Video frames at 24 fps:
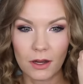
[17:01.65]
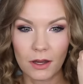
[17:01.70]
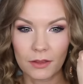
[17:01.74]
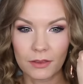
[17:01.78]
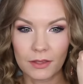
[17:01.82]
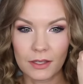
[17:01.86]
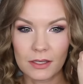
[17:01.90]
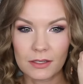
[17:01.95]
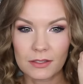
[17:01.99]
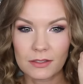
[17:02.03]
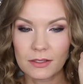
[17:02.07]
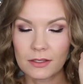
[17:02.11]
on
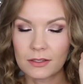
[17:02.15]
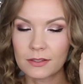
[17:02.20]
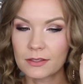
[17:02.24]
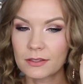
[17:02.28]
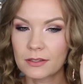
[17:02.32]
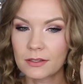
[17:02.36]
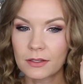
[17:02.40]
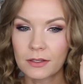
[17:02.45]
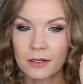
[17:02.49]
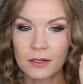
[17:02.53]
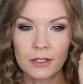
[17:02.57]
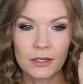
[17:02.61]
this.
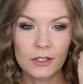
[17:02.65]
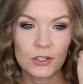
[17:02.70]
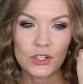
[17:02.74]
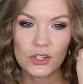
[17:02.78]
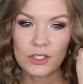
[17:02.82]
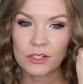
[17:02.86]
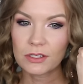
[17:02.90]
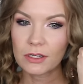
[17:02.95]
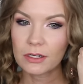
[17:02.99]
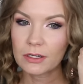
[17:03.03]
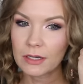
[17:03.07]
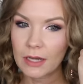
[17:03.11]
It's
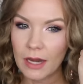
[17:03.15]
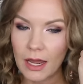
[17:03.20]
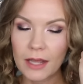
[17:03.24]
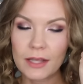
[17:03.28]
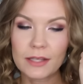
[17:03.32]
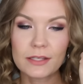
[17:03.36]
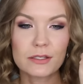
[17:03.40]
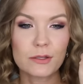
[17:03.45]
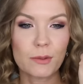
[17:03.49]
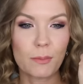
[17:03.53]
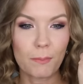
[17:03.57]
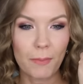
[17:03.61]
just a
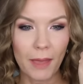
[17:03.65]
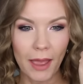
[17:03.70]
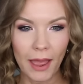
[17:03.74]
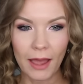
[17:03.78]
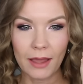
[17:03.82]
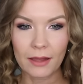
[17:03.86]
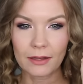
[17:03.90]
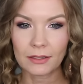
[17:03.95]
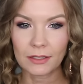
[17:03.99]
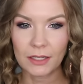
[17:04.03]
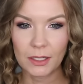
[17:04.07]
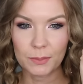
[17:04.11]
nice
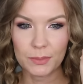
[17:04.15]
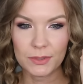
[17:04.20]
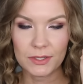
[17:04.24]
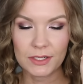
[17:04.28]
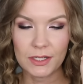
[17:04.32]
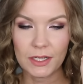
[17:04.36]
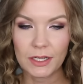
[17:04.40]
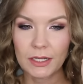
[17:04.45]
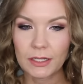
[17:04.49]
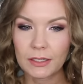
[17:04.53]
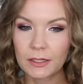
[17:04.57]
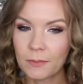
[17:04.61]
matte
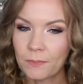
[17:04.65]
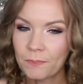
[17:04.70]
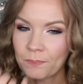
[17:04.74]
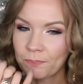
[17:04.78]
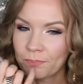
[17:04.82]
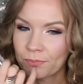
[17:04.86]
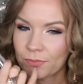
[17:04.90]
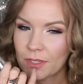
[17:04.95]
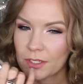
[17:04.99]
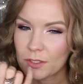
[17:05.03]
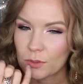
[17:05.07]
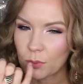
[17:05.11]
lipstick.
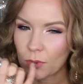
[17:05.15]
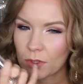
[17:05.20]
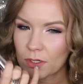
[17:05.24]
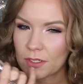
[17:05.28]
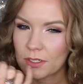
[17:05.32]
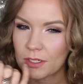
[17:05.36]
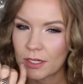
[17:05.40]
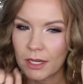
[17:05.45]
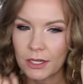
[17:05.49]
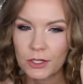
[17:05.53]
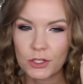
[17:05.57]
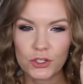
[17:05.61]
This one
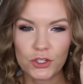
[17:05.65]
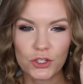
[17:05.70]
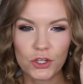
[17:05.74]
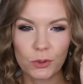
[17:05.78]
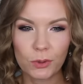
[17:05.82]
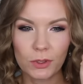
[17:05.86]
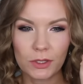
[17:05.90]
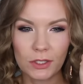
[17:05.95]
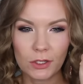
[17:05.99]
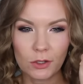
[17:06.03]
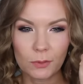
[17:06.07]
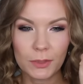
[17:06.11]
does
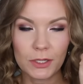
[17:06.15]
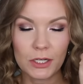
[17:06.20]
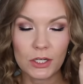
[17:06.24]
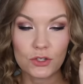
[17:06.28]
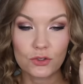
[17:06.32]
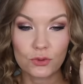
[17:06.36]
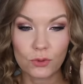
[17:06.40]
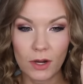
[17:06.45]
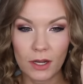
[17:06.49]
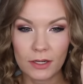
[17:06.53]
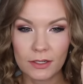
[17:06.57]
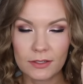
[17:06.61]
show a little bit of
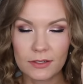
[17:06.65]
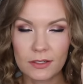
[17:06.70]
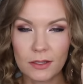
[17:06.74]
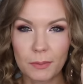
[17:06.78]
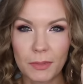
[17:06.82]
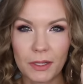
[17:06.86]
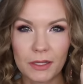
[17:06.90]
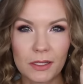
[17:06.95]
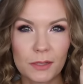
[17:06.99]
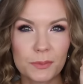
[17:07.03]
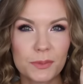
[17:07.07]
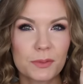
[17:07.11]
dryness on
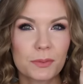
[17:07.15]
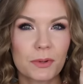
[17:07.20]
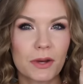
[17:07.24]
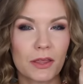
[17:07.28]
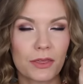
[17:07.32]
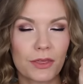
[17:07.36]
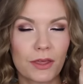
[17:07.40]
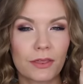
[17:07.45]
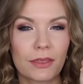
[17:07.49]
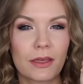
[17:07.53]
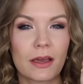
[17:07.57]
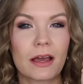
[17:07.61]
my lips, but I
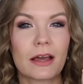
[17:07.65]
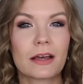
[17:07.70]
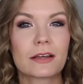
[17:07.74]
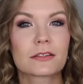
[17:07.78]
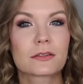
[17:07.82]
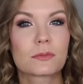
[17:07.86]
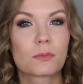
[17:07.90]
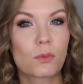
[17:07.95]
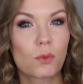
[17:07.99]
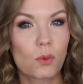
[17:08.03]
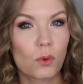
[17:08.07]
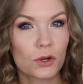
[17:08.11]
think that
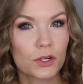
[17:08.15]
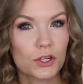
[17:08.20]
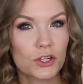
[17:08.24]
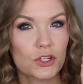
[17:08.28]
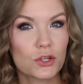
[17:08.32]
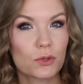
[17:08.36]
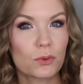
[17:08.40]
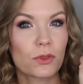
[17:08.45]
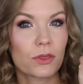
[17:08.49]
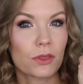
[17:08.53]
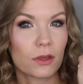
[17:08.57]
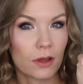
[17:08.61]
has more to
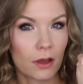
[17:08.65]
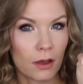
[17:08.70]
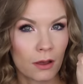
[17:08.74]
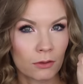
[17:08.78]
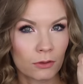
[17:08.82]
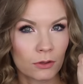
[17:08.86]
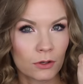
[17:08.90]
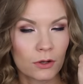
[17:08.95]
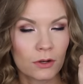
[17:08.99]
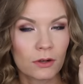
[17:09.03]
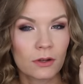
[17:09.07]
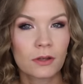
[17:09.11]
do with the
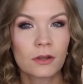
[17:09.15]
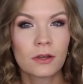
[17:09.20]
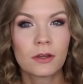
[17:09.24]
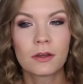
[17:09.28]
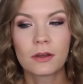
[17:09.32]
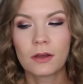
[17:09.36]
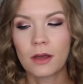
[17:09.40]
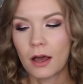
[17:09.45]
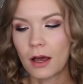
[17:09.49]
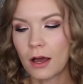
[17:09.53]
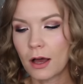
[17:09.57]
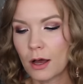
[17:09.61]
color
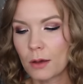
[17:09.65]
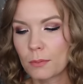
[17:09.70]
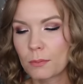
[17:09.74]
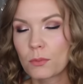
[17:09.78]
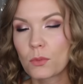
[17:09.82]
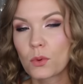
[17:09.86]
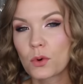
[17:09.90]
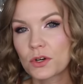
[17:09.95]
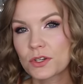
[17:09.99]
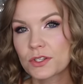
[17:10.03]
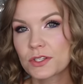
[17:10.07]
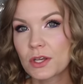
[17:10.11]

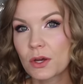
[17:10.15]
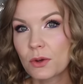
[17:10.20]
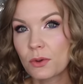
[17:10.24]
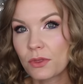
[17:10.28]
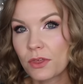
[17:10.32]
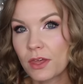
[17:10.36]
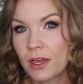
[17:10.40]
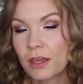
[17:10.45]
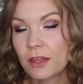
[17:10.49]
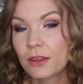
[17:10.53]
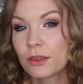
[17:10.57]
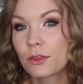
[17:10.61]
more so
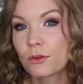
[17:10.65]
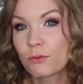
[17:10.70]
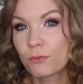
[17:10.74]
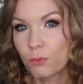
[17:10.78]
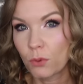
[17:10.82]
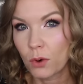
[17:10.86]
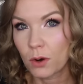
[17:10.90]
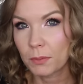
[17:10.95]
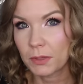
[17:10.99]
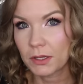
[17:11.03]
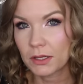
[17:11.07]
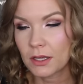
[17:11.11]
than the
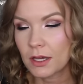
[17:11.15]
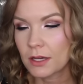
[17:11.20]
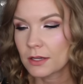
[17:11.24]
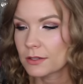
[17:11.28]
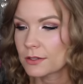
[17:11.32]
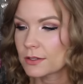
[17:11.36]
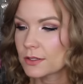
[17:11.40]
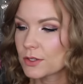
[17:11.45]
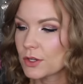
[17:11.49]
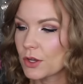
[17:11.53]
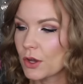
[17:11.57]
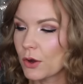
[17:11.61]

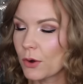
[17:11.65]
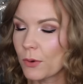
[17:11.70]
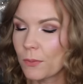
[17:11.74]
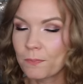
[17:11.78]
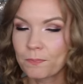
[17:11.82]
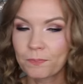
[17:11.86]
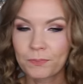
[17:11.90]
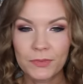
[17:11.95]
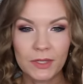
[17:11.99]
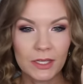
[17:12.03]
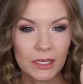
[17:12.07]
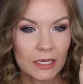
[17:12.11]
formula.
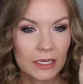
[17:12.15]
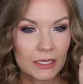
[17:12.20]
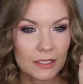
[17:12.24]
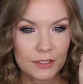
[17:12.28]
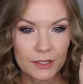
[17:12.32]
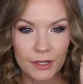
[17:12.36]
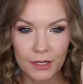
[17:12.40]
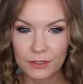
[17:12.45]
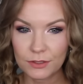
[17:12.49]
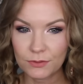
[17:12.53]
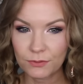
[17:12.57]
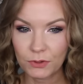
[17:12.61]
So it
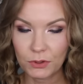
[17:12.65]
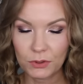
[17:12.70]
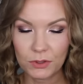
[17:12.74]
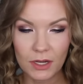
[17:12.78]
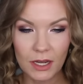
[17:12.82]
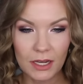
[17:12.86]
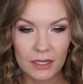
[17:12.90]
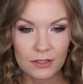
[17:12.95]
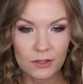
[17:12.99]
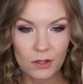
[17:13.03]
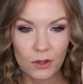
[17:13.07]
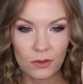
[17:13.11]
does feel
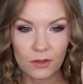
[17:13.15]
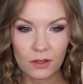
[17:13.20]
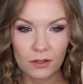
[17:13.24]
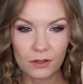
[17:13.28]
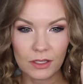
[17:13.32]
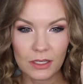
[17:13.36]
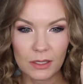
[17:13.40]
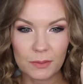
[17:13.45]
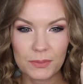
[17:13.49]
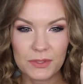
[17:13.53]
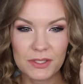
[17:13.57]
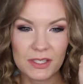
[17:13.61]
nice on the
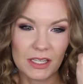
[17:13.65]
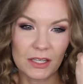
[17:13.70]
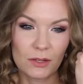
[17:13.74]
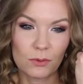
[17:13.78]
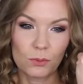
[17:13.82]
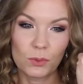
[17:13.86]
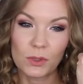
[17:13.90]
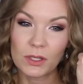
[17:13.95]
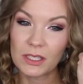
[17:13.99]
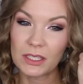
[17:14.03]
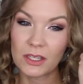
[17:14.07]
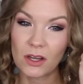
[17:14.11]
lips. It
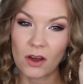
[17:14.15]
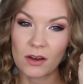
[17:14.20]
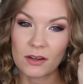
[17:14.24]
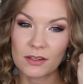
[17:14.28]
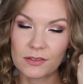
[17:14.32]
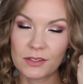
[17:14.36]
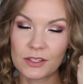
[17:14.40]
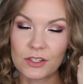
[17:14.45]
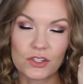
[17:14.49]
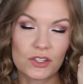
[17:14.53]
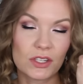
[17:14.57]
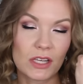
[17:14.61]
really
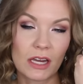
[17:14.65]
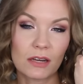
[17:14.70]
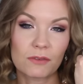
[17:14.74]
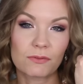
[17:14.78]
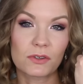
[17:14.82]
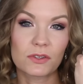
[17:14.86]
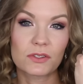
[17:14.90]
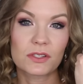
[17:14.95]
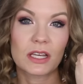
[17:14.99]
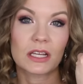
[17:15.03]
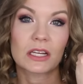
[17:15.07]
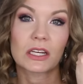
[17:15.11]
honestly just kind of
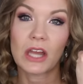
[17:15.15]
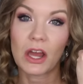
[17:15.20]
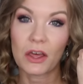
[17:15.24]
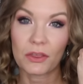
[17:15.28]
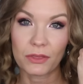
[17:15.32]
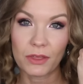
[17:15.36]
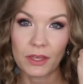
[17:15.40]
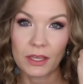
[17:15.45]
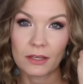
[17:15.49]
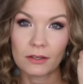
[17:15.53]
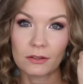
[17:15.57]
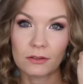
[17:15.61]
feels like
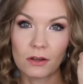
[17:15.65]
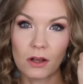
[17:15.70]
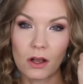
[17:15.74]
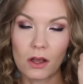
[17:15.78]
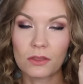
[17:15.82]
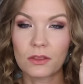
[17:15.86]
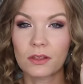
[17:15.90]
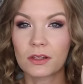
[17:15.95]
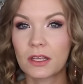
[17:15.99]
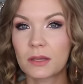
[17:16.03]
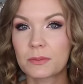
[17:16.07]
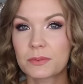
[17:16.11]
nothing
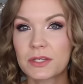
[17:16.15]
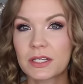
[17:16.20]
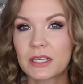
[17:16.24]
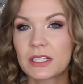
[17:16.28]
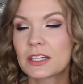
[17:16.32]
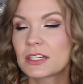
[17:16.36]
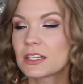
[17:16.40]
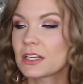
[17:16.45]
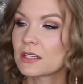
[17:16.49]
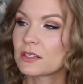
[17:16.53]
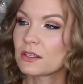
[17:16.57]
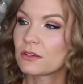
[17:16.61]
on the lips. Like
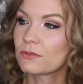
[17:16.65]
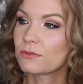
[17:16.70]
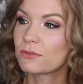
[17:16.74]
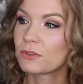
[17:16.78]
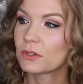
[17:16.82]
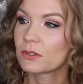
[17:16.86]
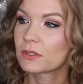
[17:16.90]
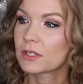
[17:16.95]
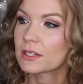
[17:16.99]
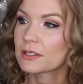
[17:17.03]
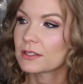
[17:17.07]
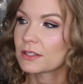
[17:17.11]
it doesn't
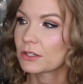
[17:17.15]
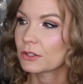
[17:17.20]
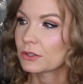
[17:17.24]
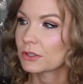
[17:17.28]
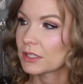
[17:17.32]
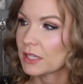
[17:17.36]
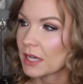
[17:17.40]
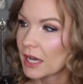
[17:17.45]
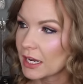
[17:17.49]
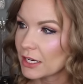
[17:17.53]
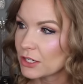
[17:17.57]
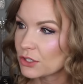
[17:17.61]
feel
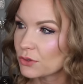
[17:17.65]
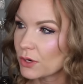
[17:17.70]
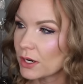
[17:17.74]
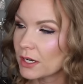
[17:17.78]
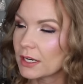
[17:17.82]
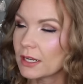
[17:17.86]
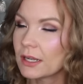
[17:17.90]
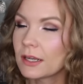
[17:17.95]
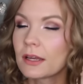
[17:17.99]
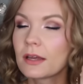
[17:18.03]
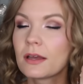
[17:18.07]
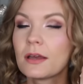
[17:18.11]
necessarily
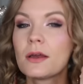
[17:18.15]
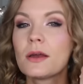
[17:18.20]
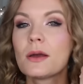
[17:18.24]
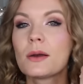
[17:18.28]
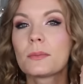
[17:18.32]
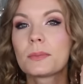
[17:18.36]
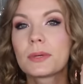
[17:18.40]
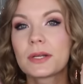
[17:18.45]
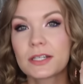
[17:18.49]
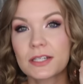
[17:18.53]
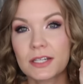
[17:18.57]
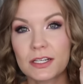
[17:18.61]
hydrating,
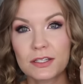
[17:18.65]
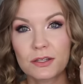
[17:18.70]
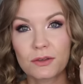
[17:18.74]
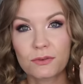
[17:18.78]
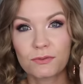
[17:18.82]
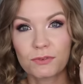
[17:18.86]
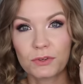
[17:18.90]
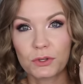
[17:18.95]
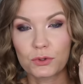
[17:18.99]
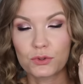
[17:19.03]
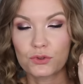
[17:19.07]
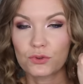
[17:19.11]
but it doesn't
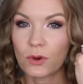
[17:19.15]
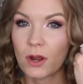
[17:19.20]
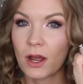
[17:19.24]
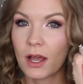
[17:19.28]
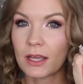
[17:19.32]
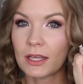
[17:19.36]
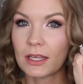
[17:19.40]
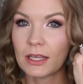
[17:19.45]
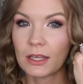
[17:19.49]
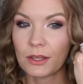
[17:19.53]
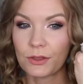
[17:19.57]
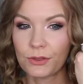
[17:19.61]
feel
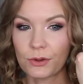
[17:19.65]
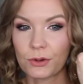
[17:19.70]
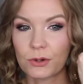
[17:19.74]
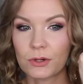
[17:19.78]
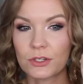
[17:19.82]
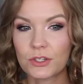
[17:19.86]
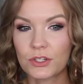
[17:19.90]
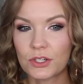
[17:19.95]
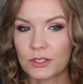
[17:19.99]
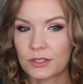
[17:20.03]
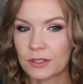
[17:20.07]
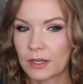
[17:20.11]
dry either.
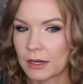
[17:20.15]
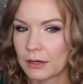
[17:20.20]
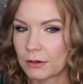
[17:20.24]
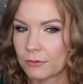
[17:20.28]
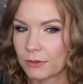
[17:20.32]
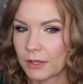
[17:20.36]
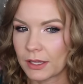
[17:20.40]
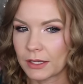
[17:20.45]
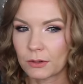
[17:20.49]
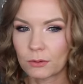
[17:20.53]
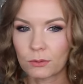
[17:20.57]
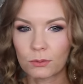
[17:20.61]
It's just kind of
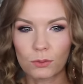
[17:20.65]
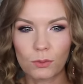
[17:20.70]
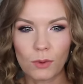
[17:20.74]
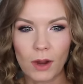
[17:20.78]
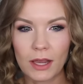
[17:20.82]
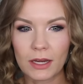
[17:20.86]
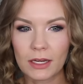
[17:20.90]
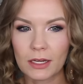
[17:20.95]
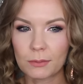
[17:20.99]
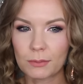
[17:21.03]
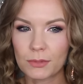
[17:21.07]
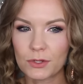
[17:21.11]
like
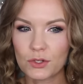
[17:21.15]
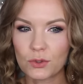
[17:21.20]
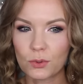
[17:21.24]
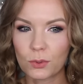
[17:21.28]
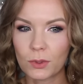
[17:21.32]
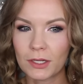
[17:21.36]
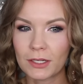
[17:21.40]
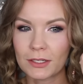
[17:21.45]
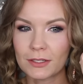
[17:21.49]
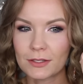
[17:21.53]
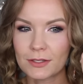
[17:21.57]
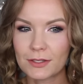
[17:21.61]
right in
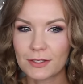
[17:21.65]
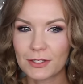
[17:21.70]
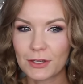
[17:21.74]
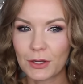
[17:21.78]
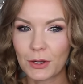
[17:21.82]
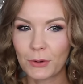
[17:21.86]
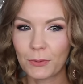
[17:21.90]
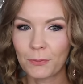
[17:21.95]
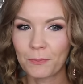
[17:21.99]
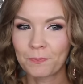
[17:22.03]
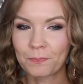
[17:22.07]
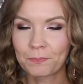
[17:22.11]
between.
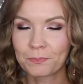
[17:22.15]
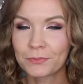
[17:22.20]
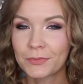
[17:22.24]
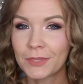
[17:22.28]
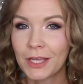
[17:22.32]
So